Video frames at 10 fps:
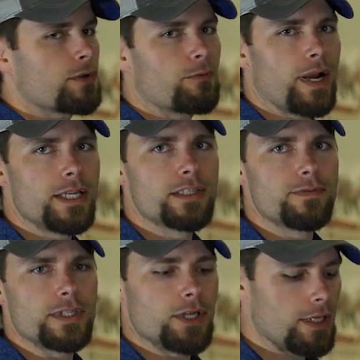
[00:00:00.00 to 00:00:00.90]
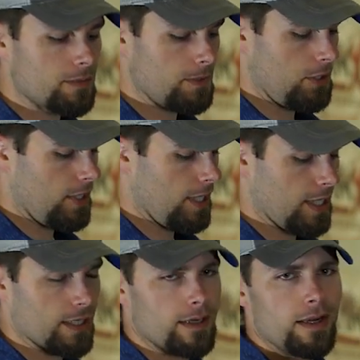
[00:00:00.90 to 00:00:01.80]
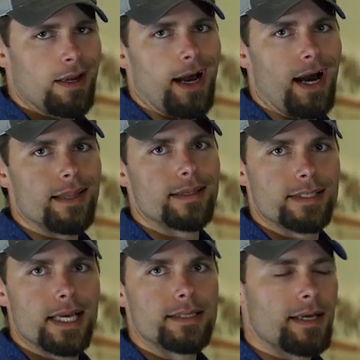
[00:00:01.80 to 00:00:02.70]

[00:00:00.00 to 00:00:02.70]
the range of adjustment you can get out of the set